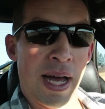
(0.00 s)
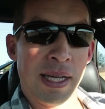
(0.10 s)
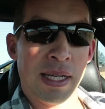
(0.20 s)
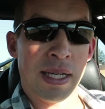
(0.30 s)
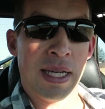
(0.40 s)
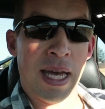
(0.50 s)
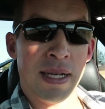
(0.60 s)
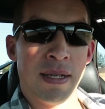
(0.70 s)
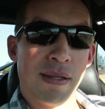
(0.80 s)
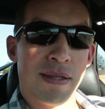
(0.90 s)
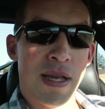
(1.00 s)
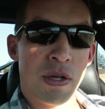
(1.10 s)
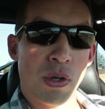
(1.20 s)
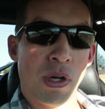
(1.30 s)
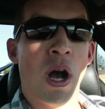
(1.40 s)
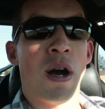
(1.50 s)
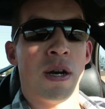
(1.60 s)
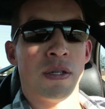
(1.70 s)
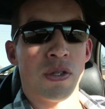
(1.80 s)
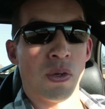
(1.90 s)
I could get the center
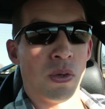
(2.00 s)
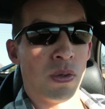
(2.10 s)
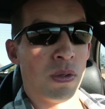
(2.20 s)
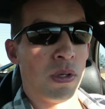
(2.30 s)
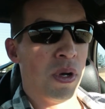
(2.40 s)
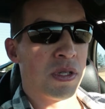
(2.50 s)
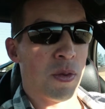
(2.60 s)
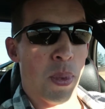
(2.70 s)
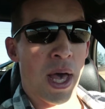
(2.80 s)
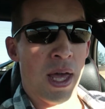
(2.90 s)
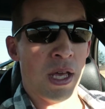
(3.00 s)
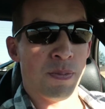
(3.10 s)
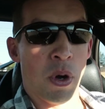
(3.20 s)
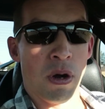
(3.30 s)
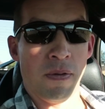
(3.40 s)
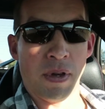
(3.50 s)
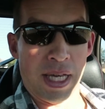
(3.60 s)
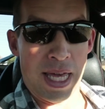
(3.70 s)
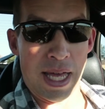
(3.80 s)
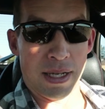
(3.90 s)
console was to buy it as part of a
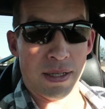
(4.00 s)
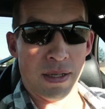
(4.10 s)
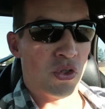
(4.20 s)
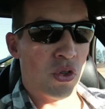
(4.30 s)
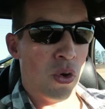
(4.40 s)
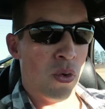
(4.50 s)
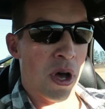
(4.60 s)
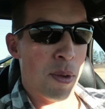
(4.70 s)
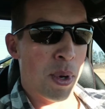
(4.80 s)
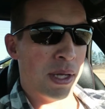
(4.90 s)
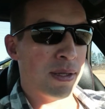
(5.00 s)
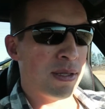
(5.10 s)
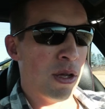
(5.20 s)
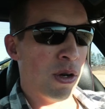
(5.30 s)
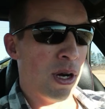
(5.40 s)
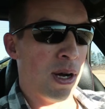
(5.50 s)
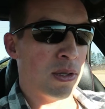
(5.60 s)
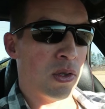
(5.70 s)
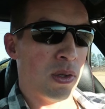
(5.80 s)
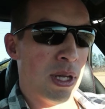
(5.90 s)
kit. So I bought the center
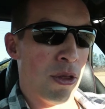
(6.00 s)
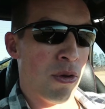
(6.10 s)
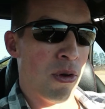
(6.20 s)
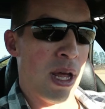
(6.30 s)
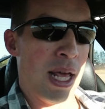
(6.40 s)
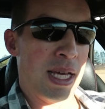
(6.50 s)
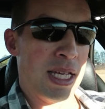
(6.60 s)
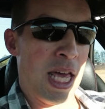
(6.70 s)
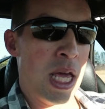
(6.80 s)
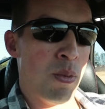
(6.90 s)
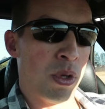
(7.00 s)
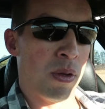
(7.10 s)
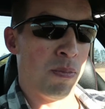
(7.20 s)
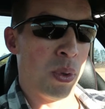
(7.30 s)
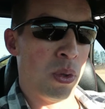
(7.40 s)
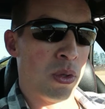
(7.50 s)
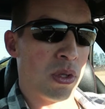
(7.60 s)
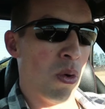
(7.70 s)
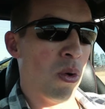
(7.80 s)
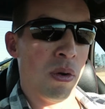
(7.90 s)
console leather and it came with the
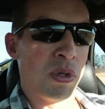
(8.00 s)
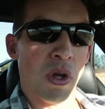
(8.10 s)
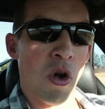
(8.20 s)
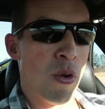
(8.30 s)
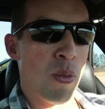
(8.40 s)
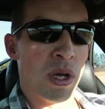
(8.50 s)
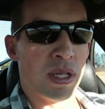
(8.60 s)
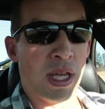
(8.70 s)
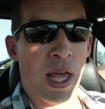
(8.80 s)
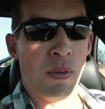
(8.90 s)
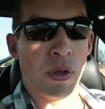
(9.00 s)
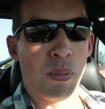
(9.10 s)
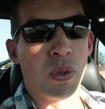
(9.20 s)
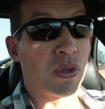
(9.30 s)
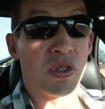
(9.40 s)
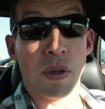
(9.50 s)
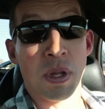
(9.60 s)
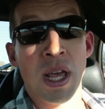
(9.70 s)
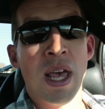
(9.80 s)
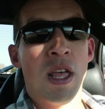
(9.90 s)
boots, or it was the armrest that came with the boots or
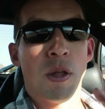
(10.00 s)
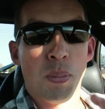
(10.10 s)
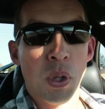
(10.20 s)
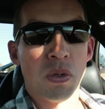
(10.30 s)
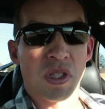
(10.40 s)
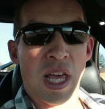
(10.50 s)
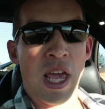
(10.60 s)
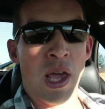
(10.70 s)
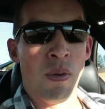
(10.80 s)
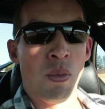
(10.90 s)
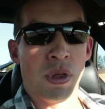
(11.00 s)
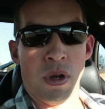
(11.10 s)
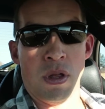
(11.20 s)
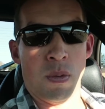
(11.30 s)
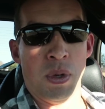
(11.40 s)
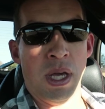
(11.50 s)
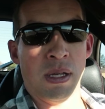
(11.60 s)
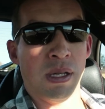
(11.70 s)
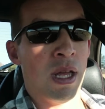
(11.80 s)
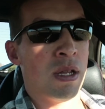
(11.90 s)
something. The boots came with another
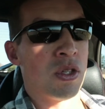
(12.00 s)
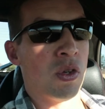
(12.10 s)
piece. And